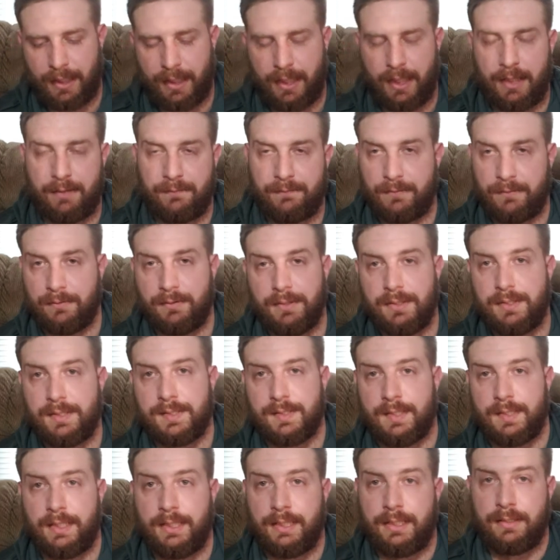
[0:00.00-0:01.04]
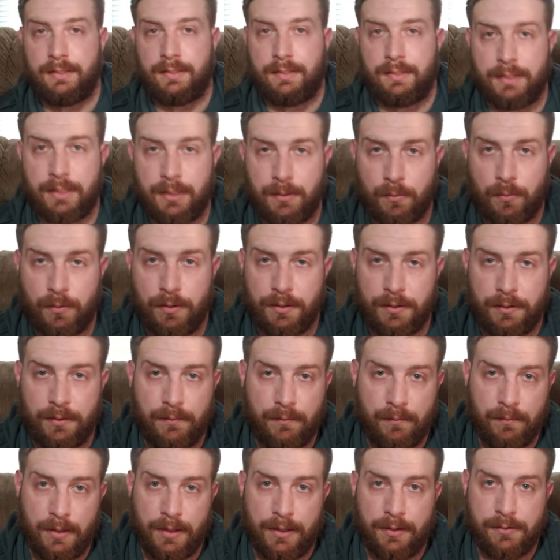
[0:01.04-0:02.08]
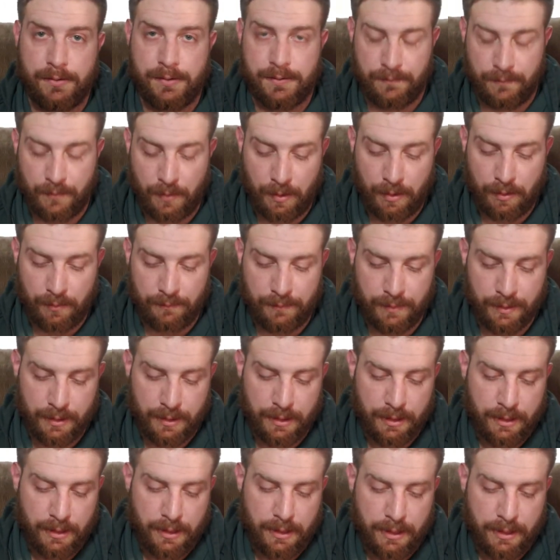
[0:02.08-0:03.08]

after this date, they want records of all of it.